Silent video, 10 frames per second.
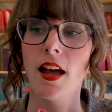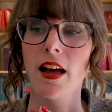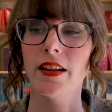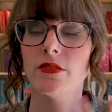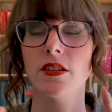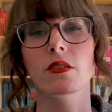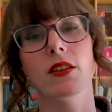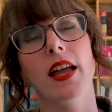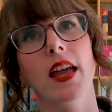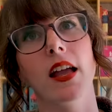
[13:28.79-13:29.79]
And I was like,
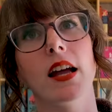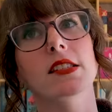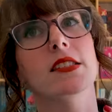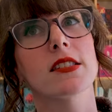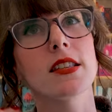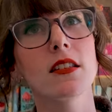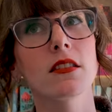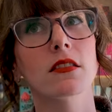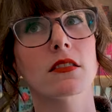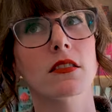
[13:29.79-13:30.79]
okay, I
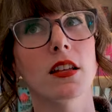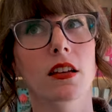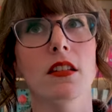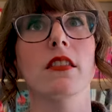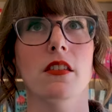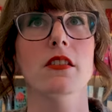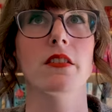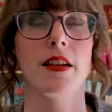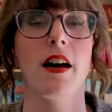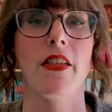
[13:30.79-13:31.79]
see in
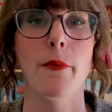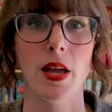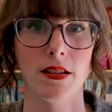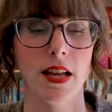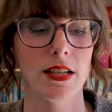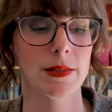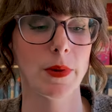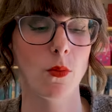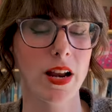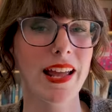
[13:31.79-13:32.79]
theory how that makes sense,
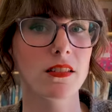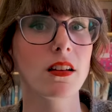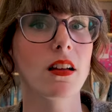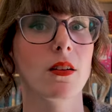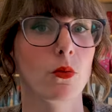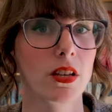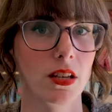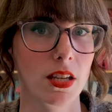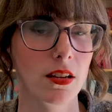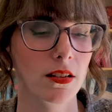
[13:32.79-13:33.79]
but when I look at a
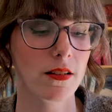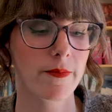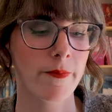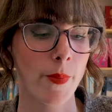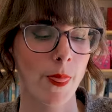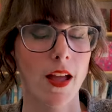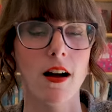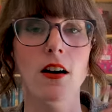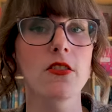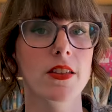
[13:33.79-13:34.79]
wooden needle,
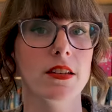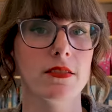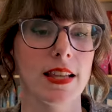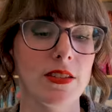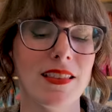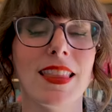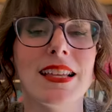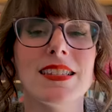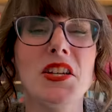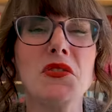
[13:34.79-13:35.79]
all the needles I've seen, they
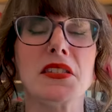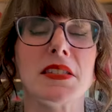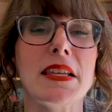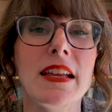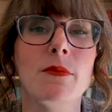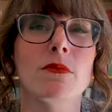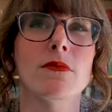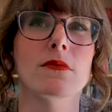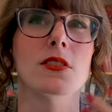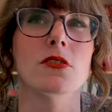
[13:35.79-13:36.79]
still seem
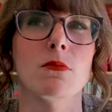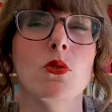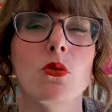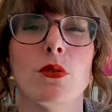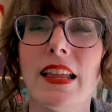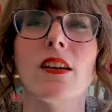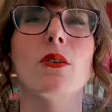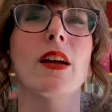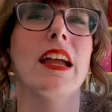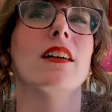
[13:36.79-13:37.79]
smooth. Like,
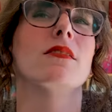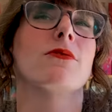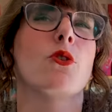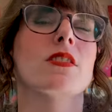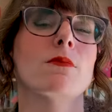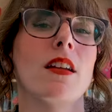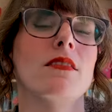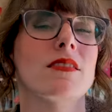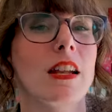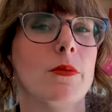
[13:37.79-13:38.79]
okay, of course
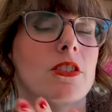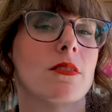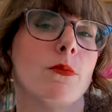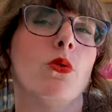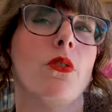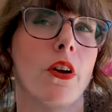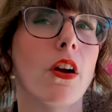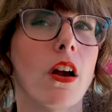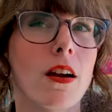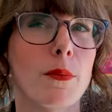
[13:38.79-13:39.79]
metal's gonna be
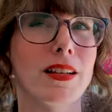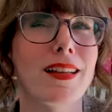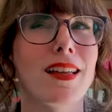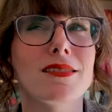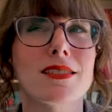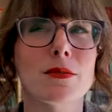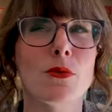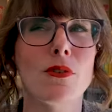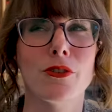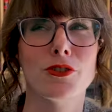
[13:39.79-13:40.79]
smoother, but like, is it
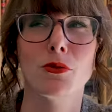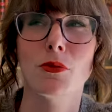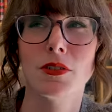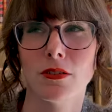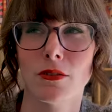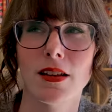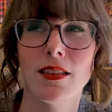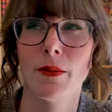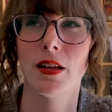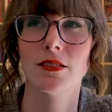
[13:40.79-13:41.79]
smoother to a degree
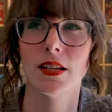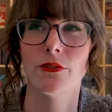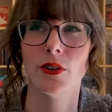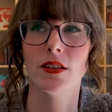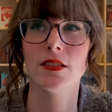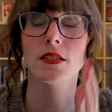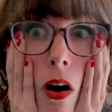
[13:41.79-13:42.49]
that makes a difference?